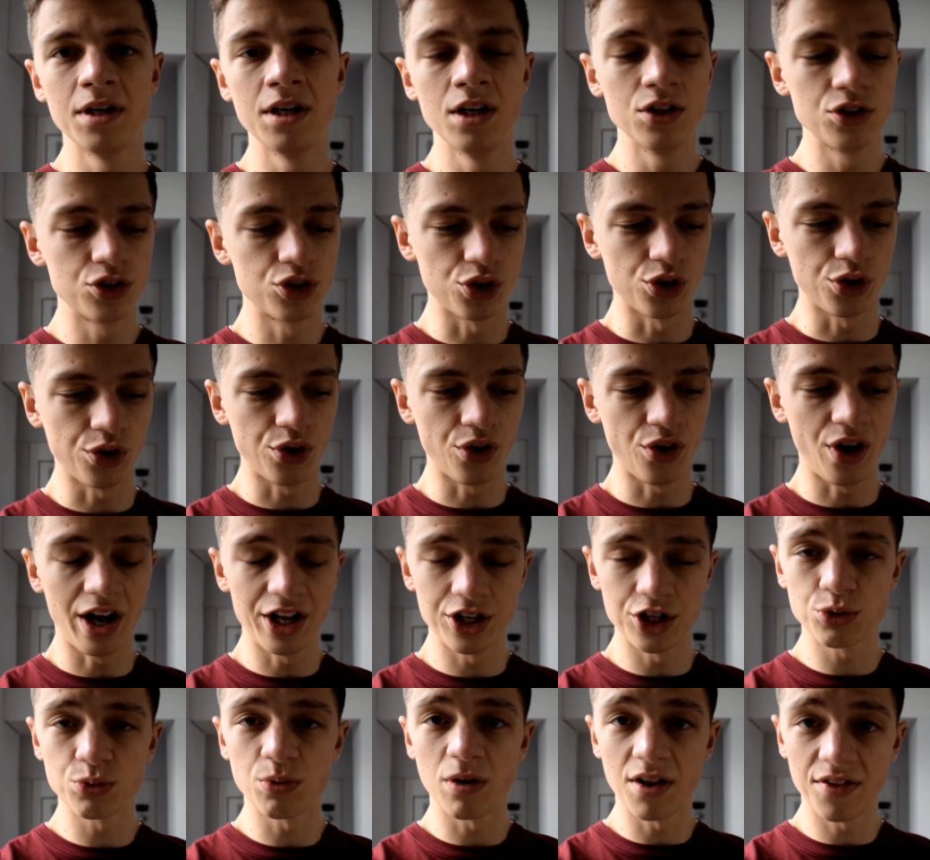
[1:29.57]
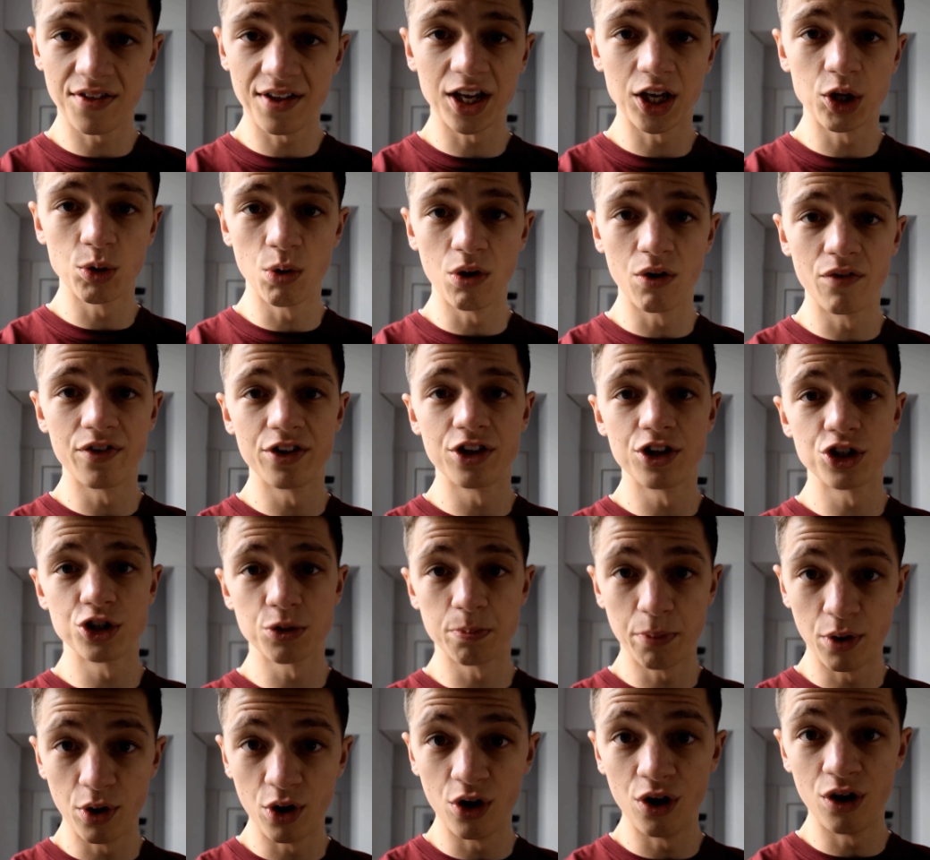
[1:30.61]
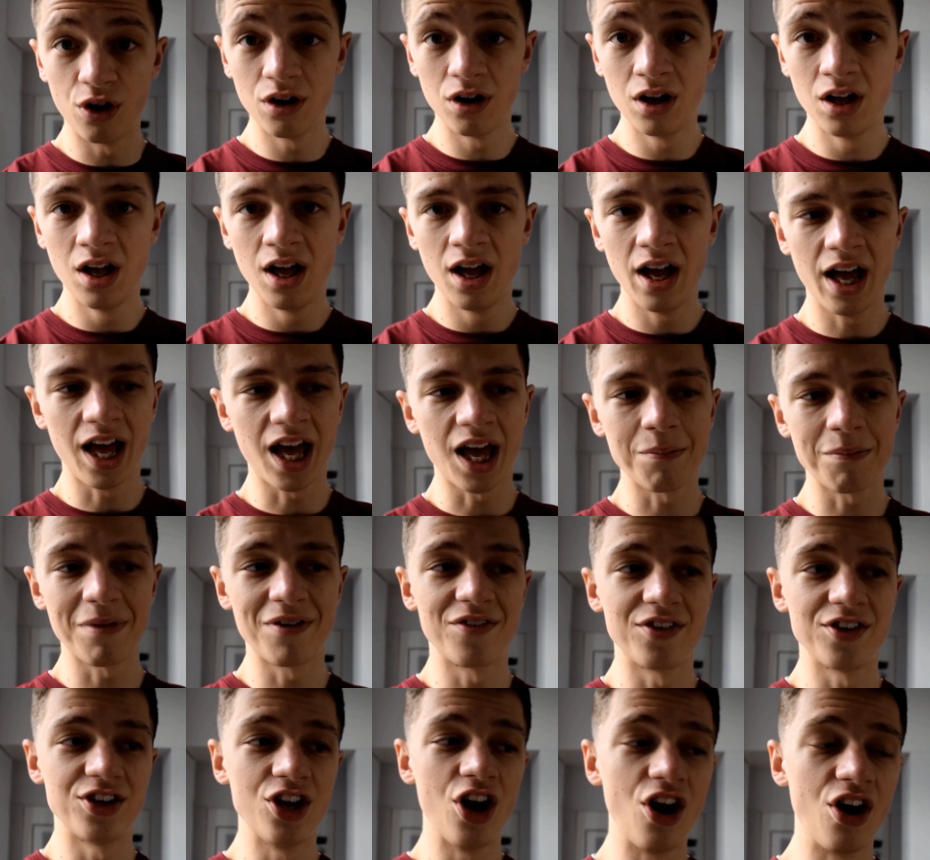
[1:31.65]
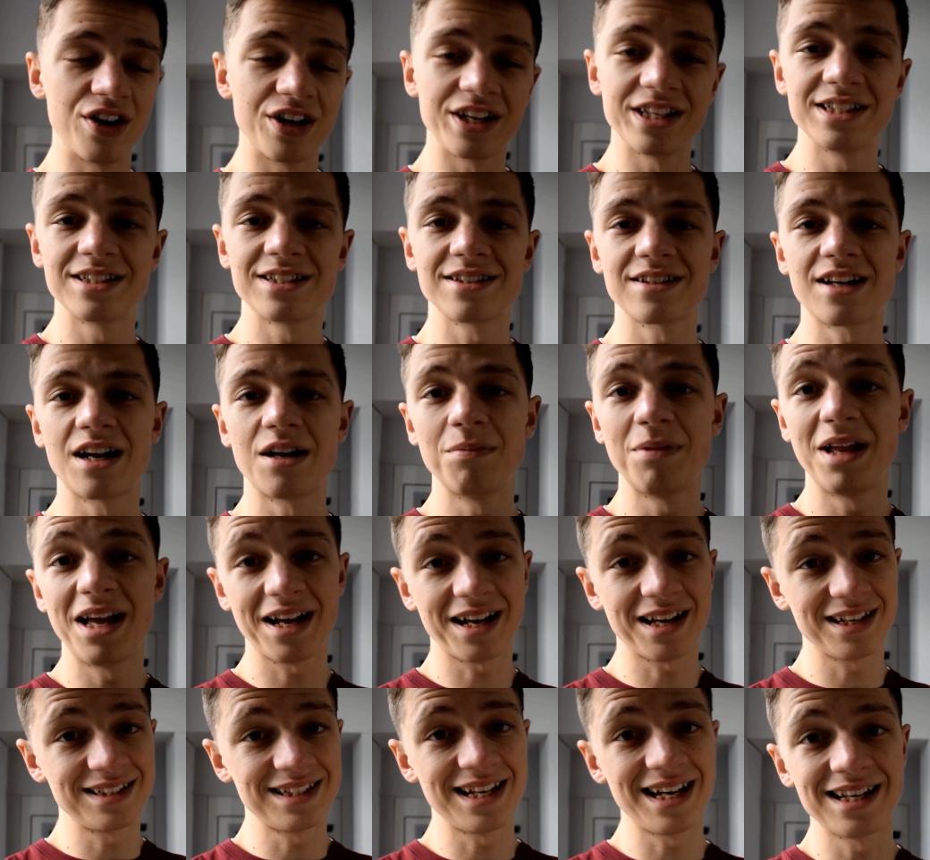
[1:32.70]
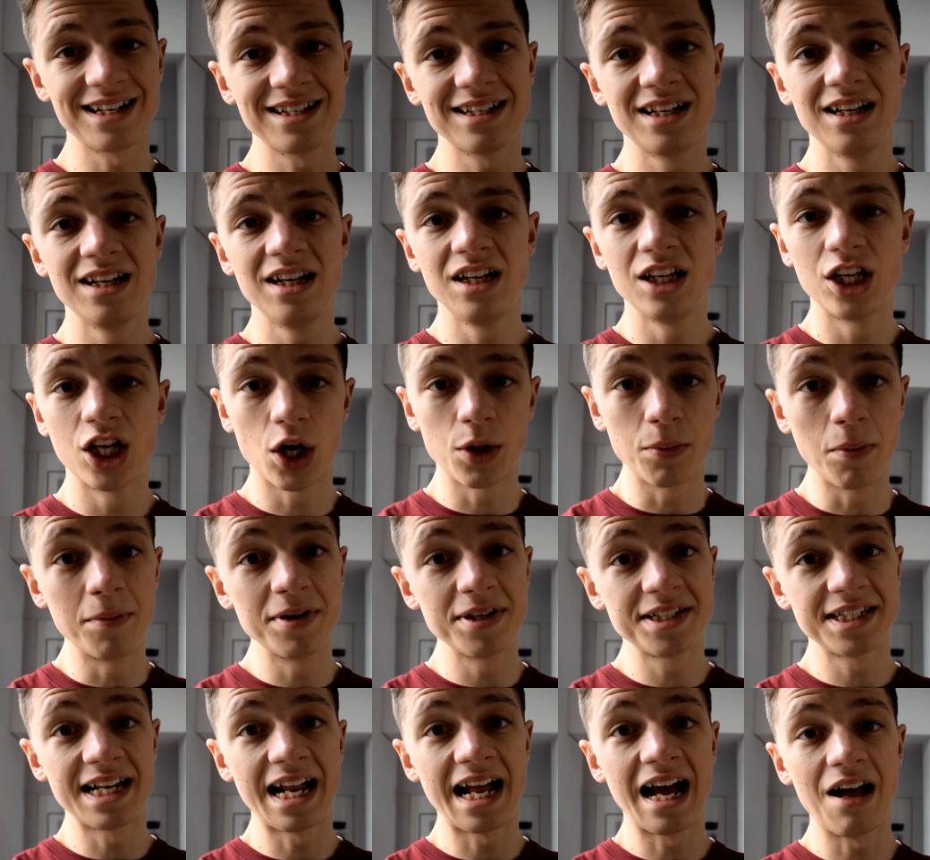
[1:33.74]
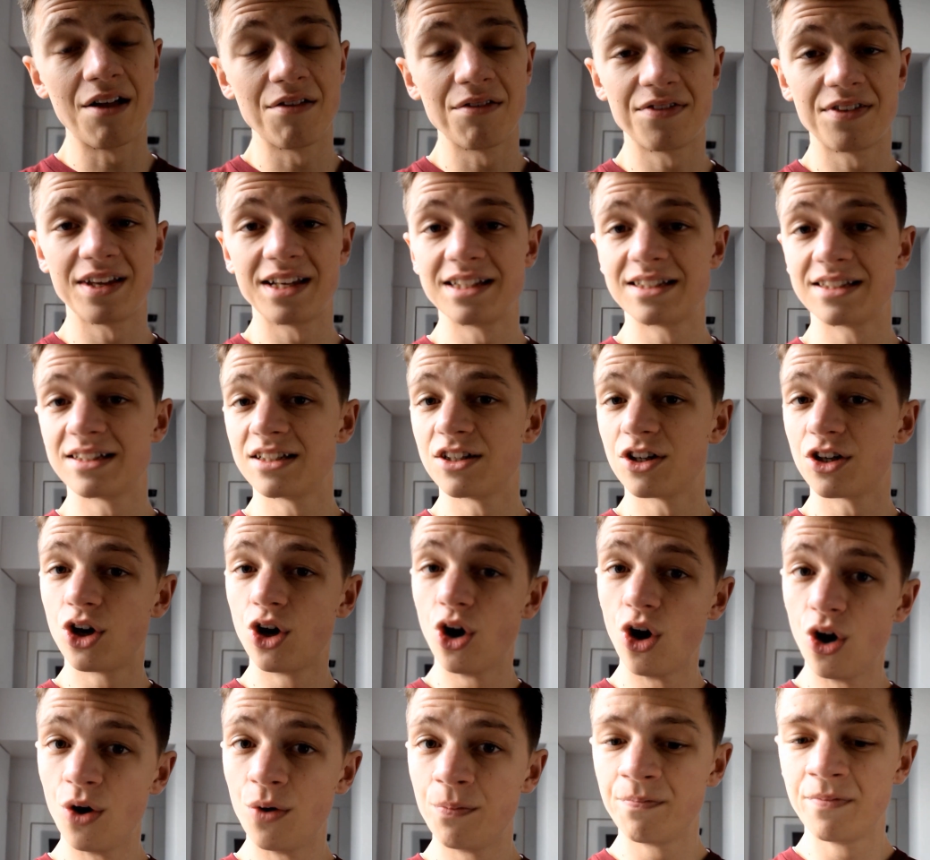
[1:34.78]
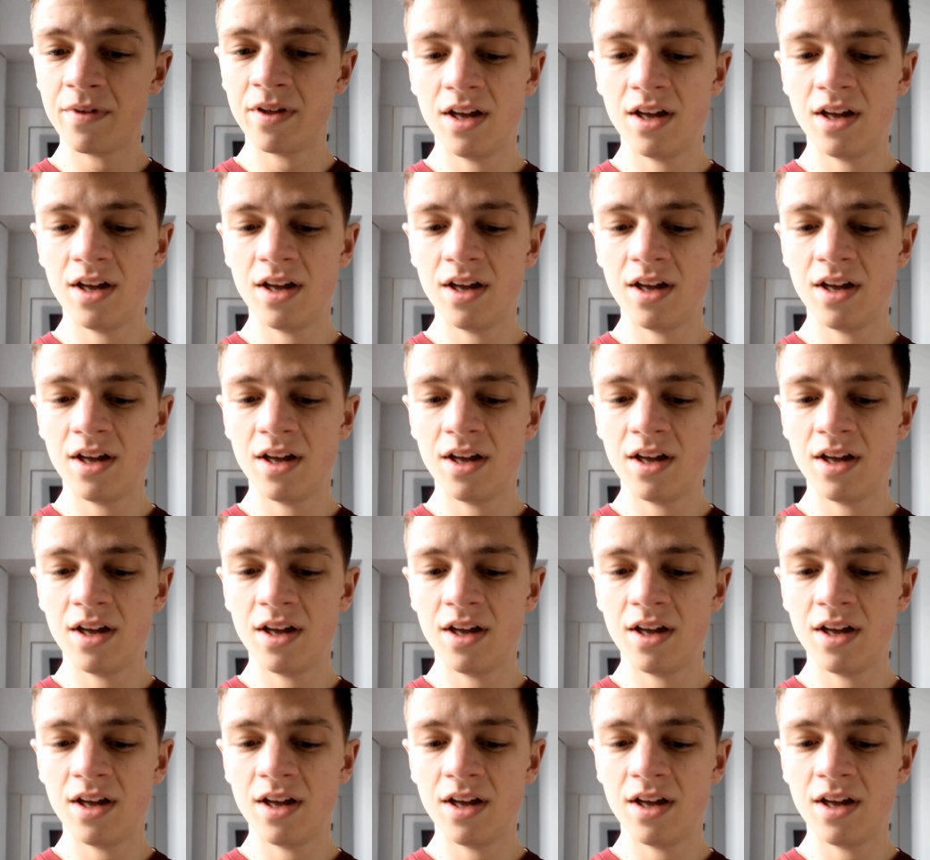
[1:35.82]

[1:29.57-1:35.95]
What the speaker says: So I just want to thank you all for the support. If you're not on Instagram, like I said, you could be missing out on things to come.